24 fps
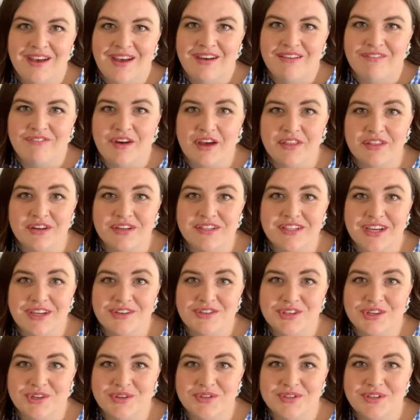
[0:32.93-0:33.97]
Father
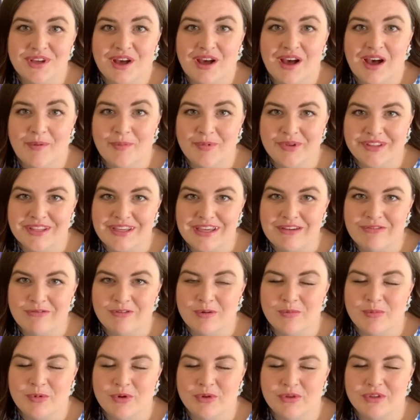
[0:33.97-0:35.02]
Tatro's homily
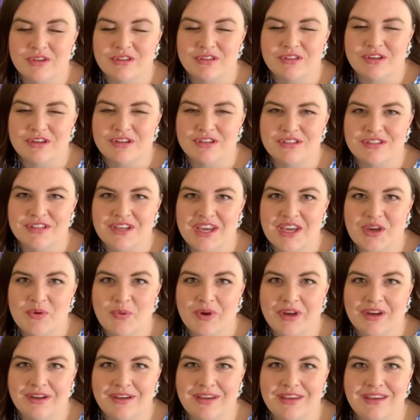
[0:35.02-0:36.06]
from Holy Thursday,
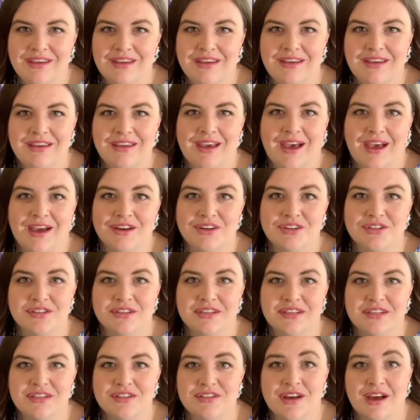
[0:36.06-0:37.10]
where he
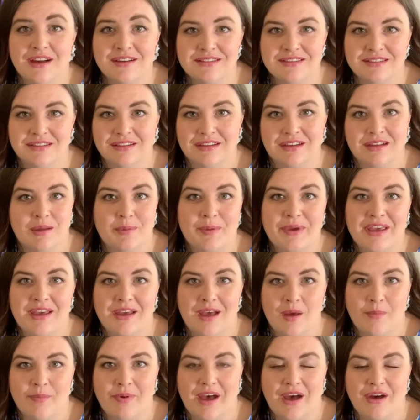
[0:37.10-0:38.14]
actually talks a little bit
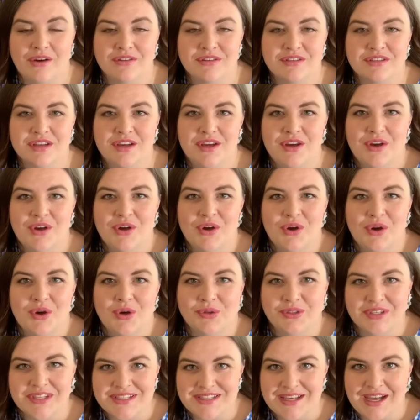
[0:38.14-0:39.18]
about
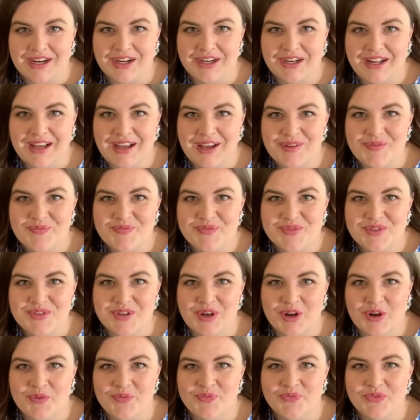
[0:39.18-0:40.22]
Holy Saturday.
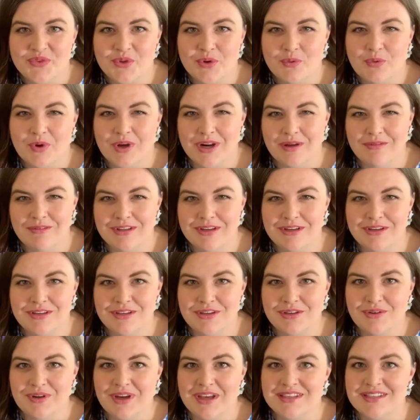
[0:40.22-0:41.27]
So what I'm going to
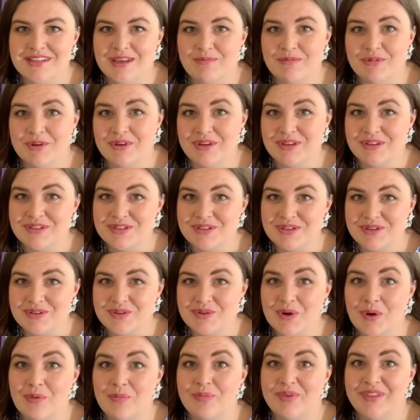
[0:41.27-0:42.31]
do is I'm going to
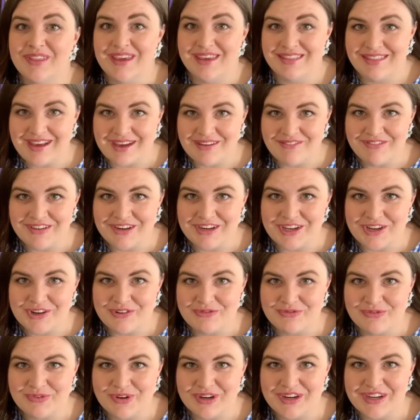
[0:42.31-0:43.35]
play that video
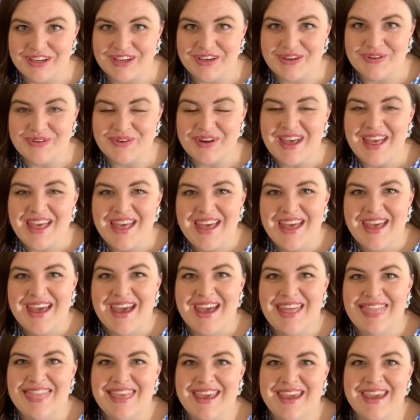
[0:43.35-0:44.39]
for you,
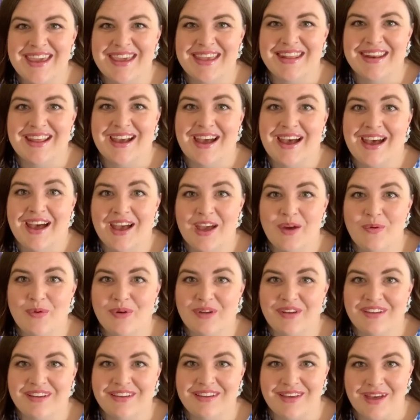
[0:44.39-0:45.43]
and then I
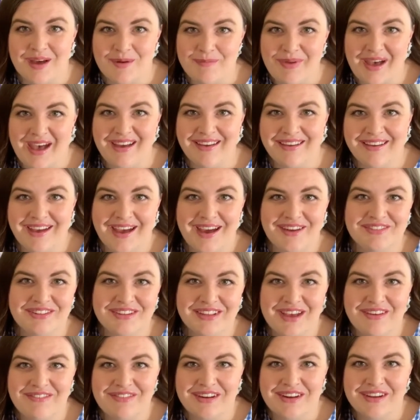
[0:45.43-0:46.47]
will come back after
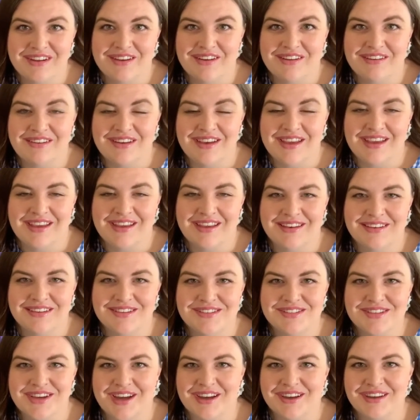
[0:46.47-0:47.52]
that video and
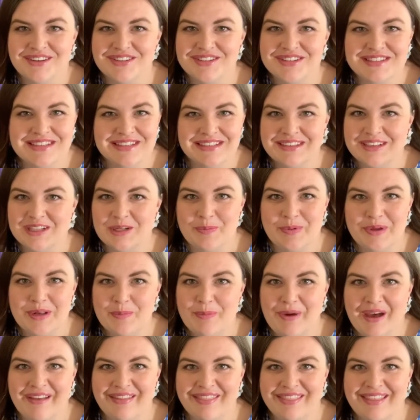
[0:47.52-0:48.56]
talk just a little bit
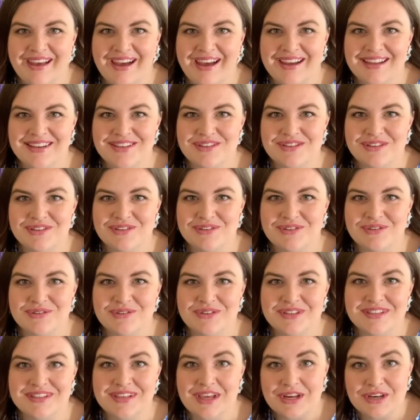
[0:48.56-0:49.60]
about that to
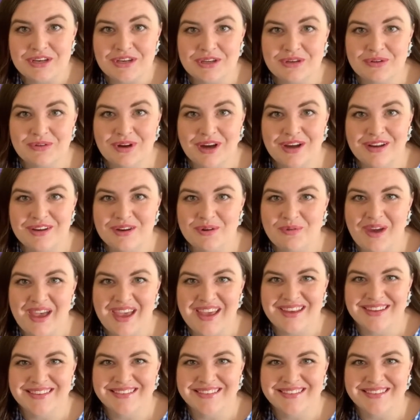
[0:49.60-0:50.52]
send you on your way.